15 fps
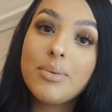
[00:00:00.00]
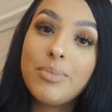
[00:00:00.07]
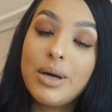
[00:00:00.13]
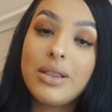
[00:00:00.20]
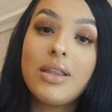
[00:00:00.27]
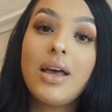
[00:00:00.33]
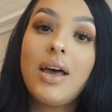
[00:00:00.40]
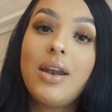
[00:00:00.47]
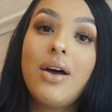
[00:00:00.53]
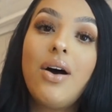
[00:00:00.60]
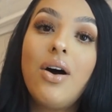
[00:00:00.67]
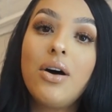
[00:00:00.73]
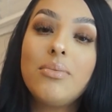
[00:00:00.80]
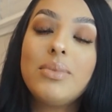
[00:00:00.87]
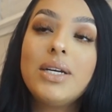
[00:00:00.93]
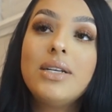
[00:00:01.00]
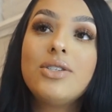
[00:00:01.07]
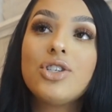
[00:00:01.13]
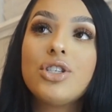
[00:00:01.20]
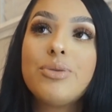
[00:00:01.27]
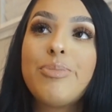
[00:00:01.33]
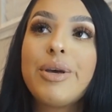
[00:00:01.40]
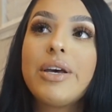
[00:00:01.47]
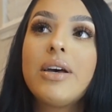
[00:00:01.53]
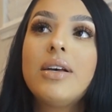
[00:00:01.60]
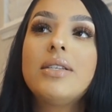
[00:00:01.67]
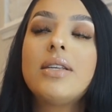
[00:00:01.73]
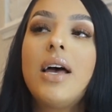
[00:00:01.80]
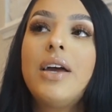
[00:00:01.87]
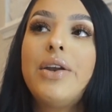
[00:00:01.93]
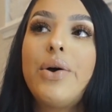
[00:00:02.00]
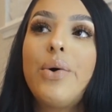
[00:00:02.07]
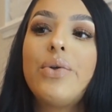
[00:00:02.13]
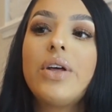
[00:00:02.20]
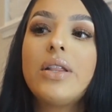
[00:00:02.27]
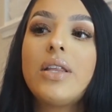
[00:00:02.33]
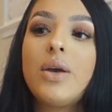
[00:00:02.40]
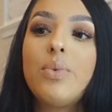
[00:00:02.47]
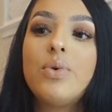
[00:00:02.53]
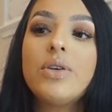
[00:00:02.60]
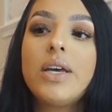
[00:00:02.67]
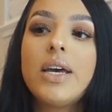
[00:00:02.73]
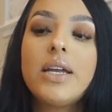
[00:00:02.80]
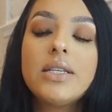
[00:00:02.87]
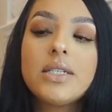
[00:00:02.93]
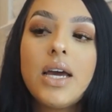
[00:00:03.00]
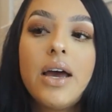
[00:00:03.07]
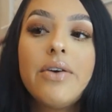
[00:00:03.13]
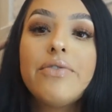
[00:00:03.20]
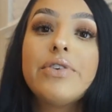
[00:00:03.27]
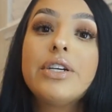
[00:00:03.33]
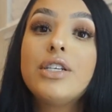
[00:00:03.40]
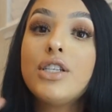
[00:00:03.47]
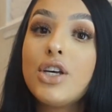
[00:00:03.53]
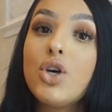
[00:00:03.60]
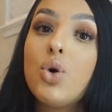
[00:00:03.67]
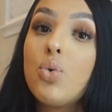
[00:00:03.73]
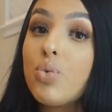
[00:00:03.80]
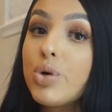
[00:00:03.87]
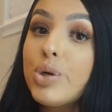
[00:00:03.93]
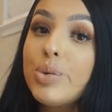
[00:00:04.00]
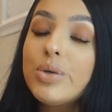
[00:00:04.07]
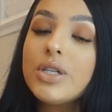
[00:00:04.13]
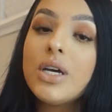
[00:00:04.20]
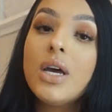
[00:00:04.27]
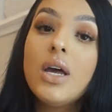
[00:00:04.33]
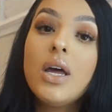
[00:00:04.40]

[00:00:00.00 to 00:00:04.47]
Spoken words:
put the henna on me just because I know that they will get every single root,